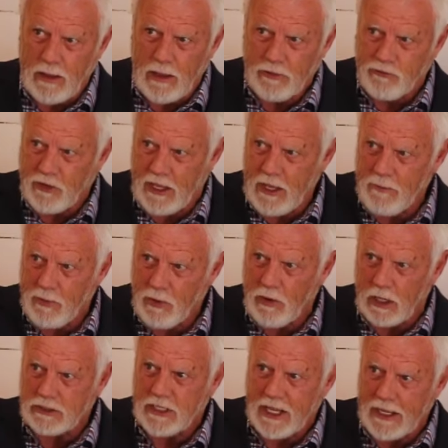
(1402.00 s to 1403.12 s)
is a Hebrew
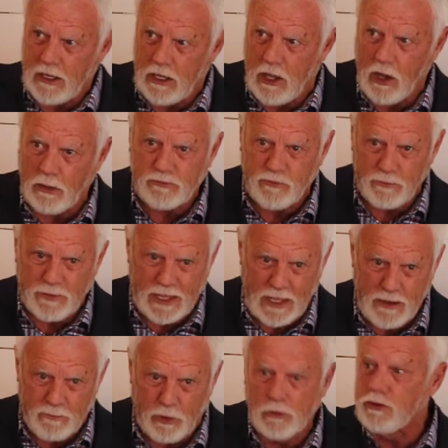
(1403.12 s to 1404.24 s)
concept. It comes from the
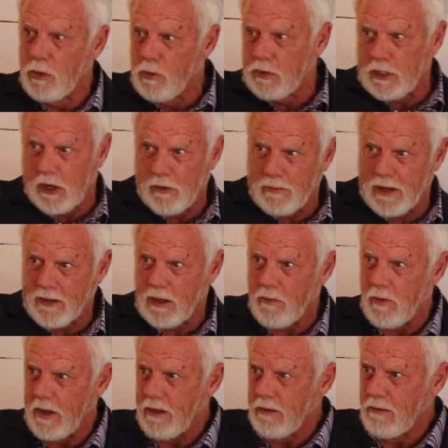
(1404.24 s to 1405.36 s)
Hebrews who were taught by
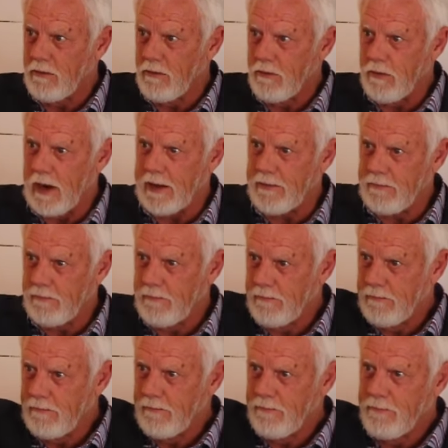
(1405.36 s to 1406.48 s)
Yahweh, right?
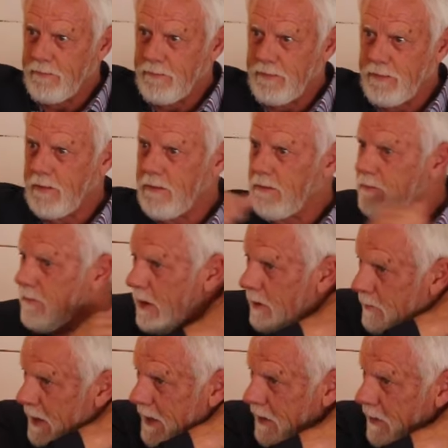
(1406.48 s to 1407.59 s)

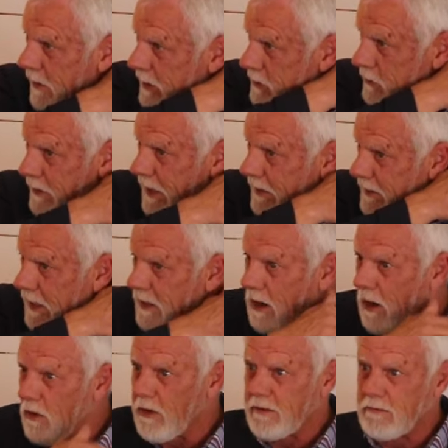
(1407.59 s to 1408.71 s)
Everybody agrees with that. They
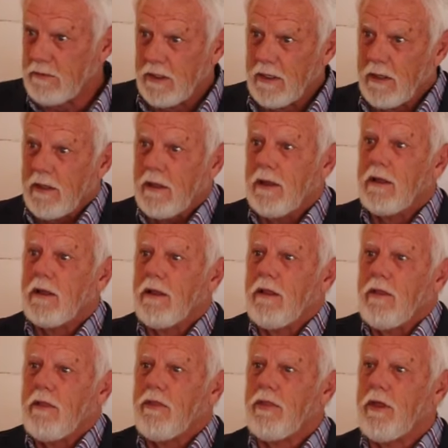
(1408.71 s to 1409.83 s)
call it
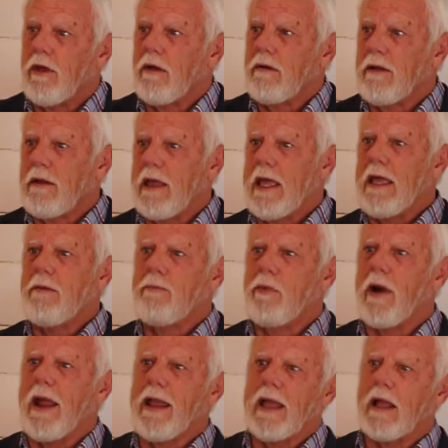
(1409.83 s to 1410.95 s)
the
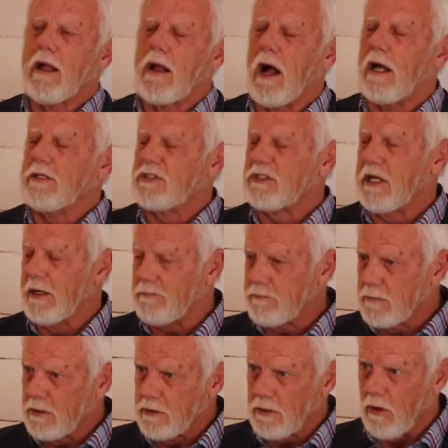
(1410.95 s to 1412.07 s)
Hebraic
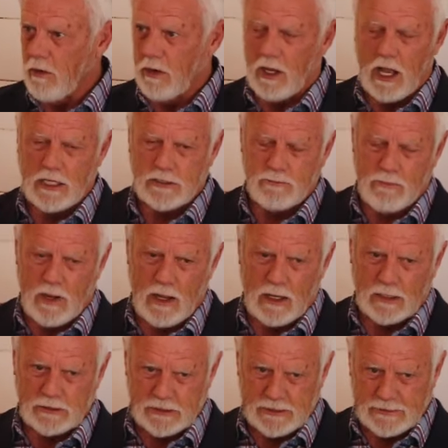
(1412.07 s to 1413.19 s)
concept or
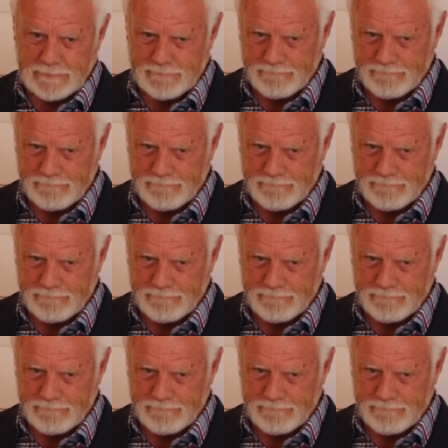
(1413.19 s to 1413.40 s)
cosmology.